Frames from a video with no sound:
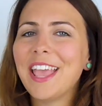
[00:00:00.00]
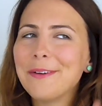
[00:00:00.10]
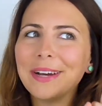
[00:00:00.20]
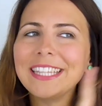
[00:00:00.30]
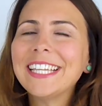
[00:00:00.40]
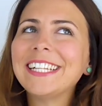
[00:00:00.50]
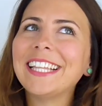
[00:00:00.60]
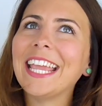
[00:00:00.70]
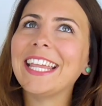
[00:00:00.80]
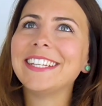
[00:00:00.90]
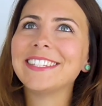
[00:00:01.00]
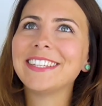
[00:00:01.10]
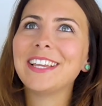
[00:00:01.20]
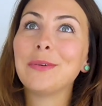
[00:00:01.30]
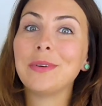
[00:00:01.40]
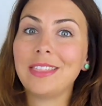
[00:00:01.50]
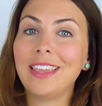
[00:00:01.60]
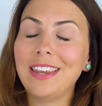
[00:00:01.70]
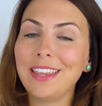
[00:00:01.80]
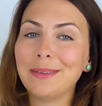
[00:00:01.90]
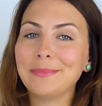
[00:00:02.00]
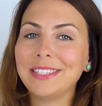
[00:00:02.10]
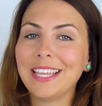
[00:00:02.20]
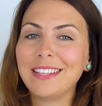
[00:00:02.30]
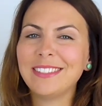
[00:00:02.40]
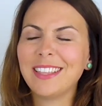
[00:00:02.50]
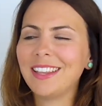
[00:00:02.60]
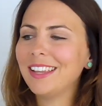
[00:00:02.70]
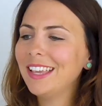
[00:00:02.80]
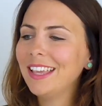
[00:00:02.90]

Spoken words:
One little hint with idioms is that